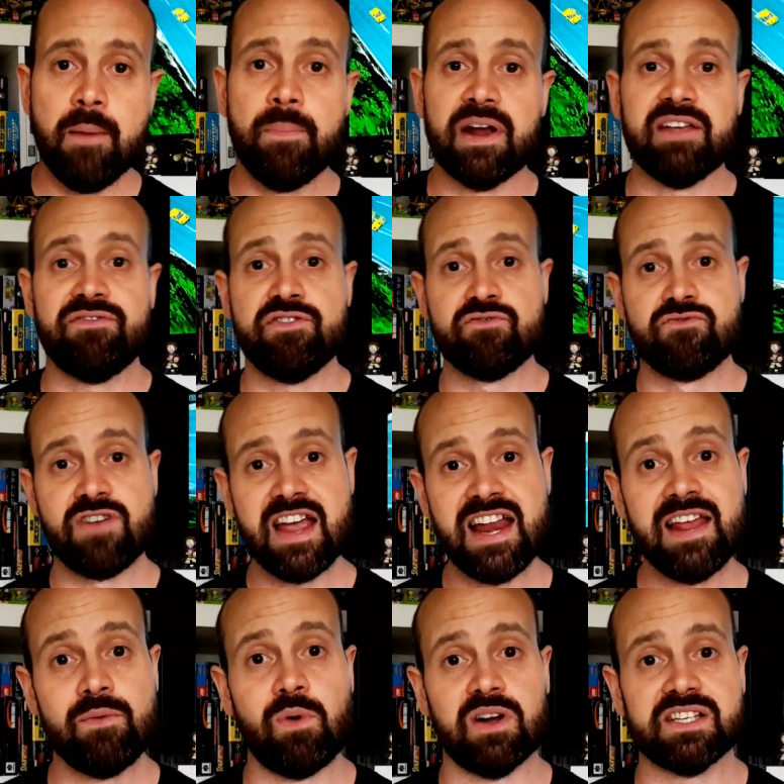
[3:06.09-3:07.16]
But if you
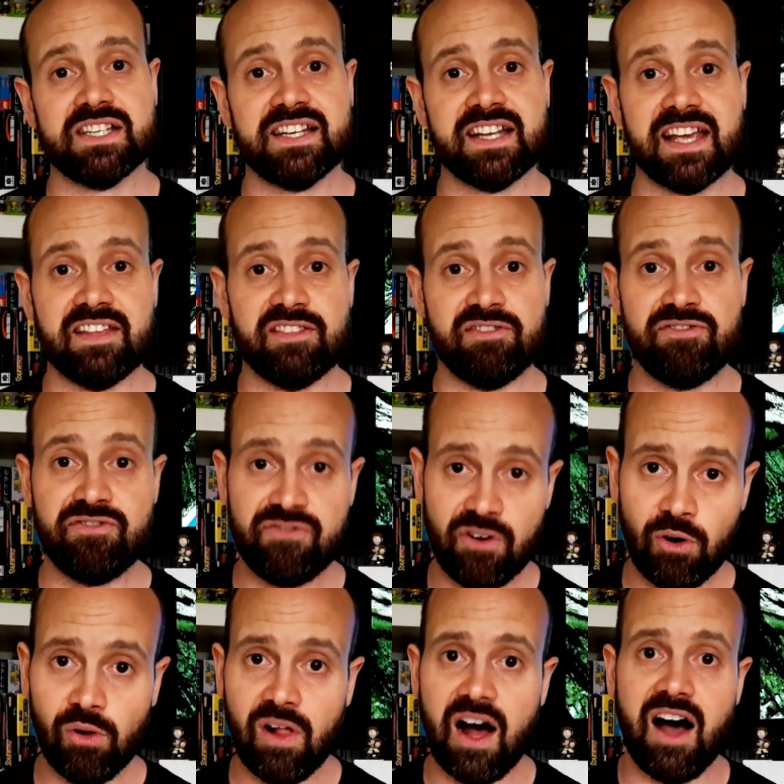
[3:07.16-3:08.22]
really wanted to get the
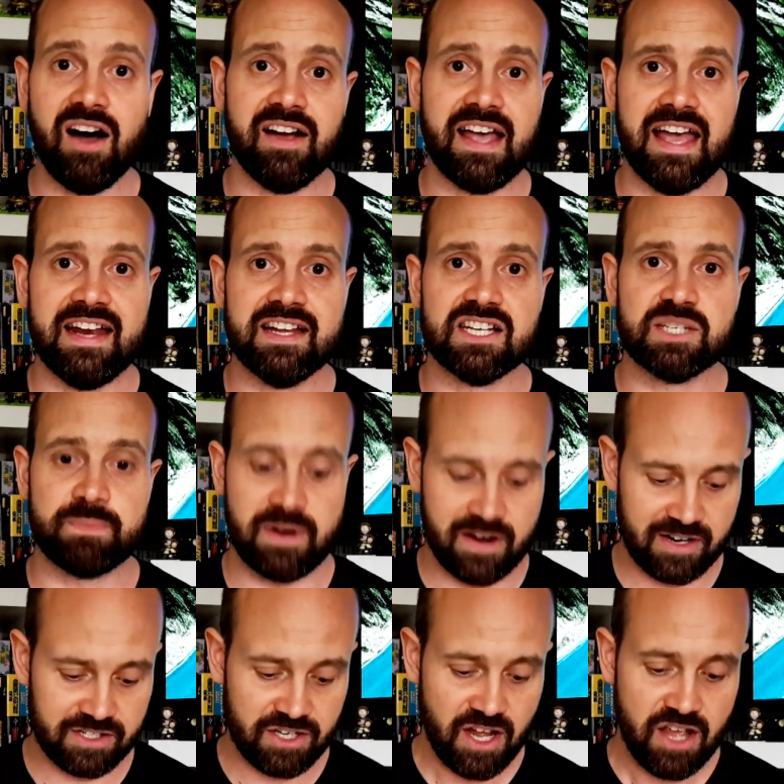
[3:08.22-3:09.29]
full arcade
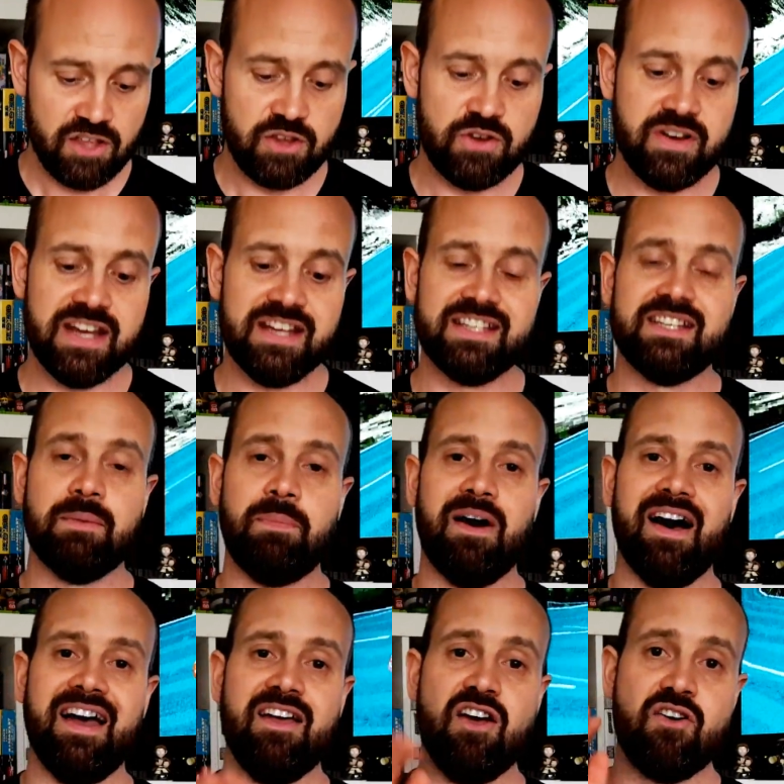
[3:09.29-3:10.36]
experience, you needed to
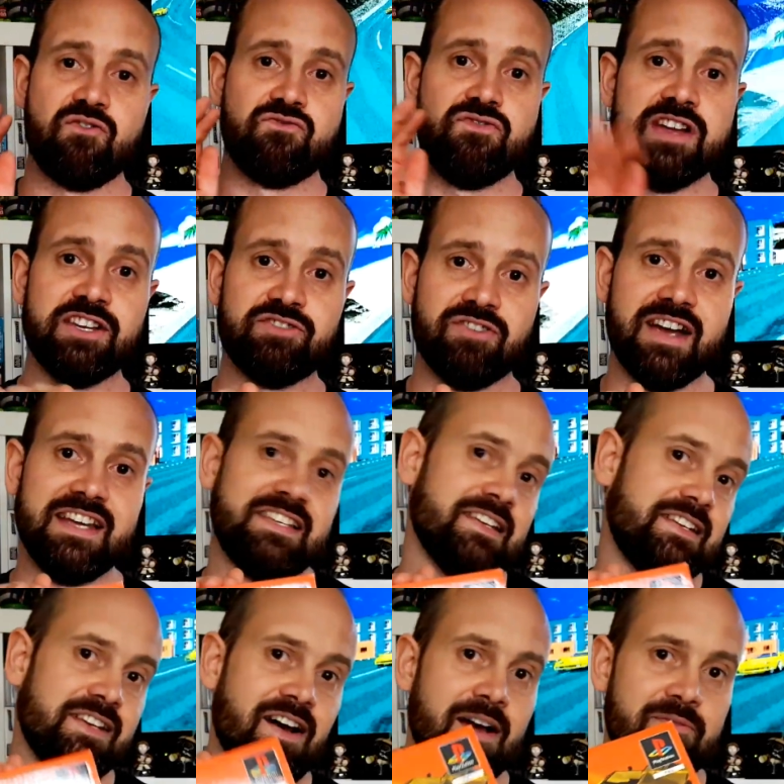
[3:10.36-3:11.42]
buy Ridge
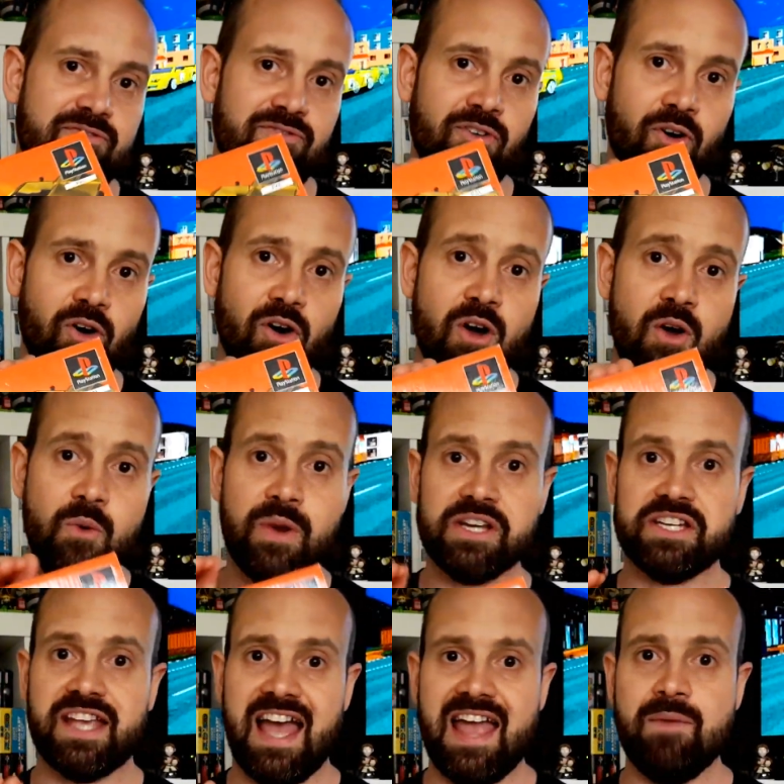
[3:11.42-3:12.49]
Racer Type 4,
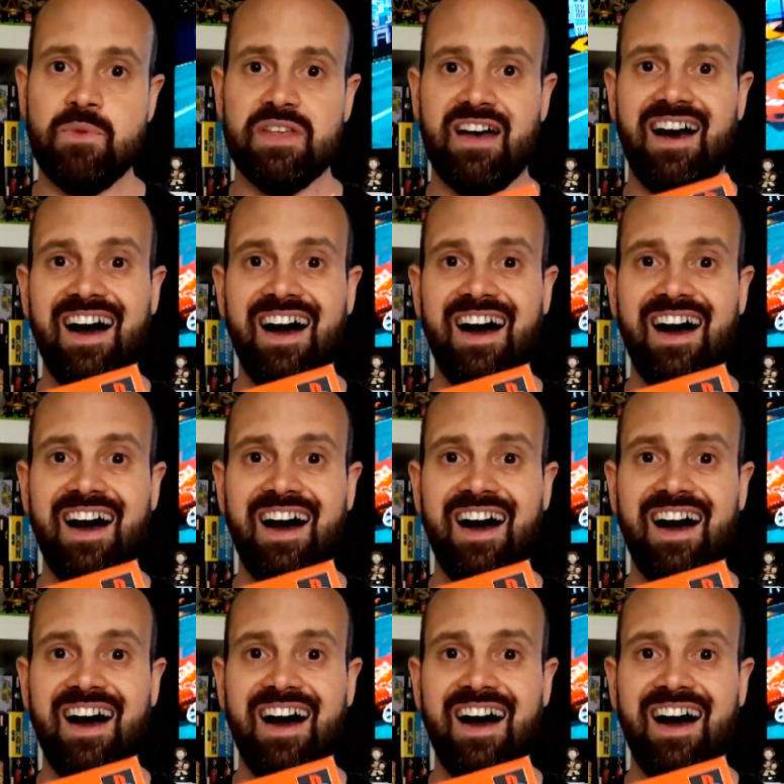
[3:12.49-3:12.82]
which came with a